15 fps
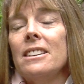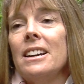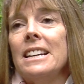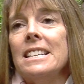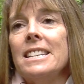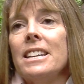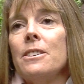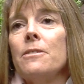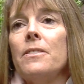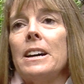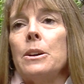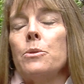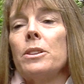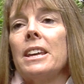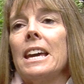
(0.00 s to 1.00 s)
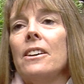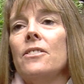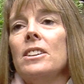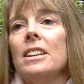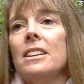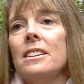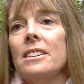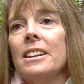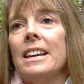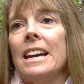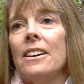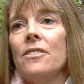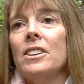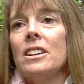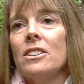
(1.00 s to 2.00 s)
identify with Kevin in
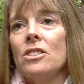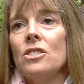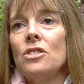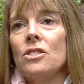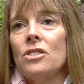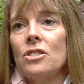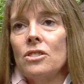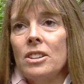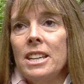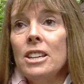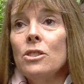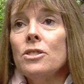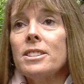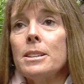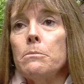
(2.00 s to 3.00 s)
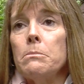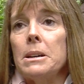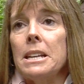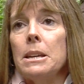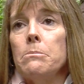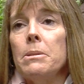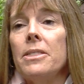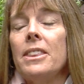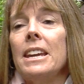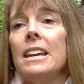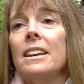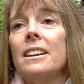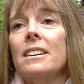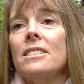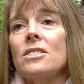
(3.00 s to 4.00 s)
having killed somebody, but
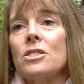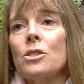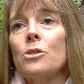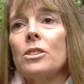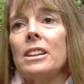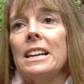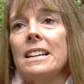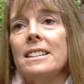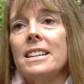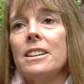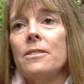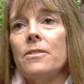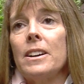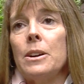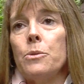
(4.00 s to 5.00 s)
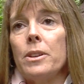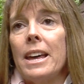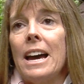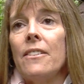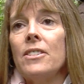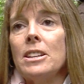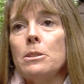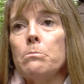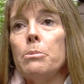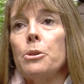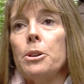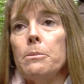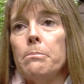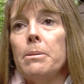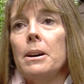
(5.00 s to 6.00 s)
they can certainly identify with having to
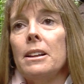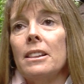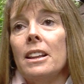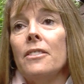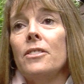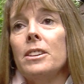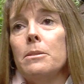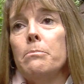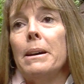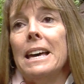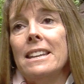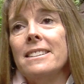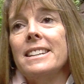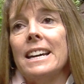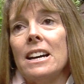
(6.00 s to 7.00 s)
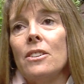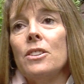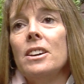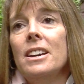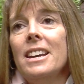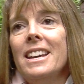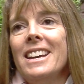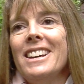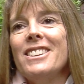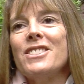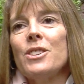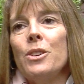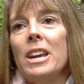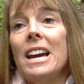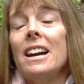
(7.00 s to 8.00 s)
put a beloved pet down. And
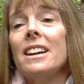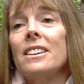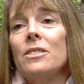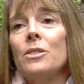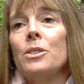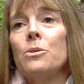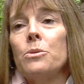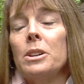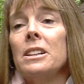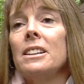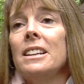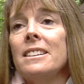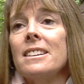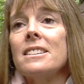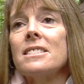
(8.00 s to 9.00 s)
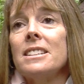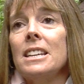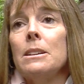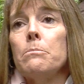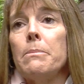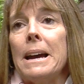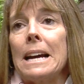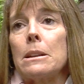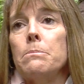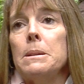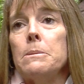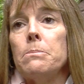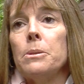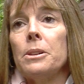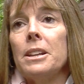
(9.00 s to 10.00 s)
so, yeah, it really does impact
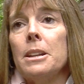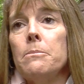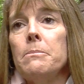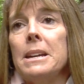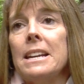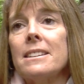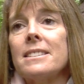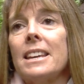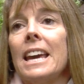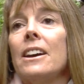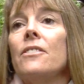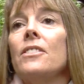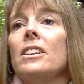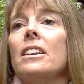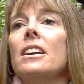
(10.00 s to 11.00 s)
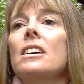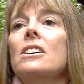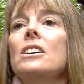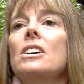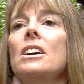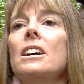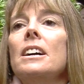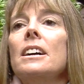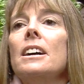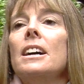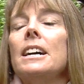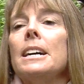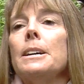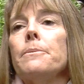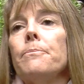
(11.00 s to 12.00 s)
people, and it makes Kevin
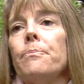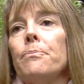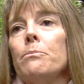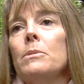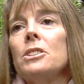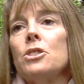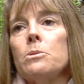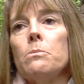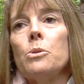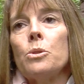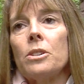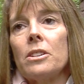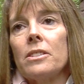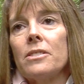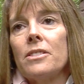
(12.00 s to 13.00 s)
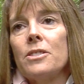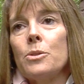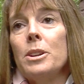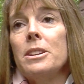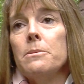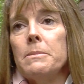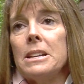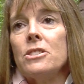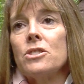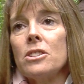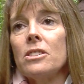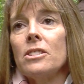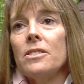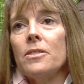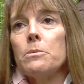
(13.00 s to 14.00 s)
much more
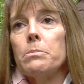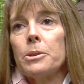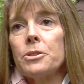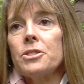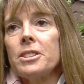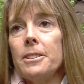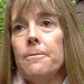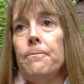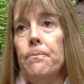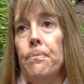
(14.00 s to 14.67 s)
three-dimensional of a person.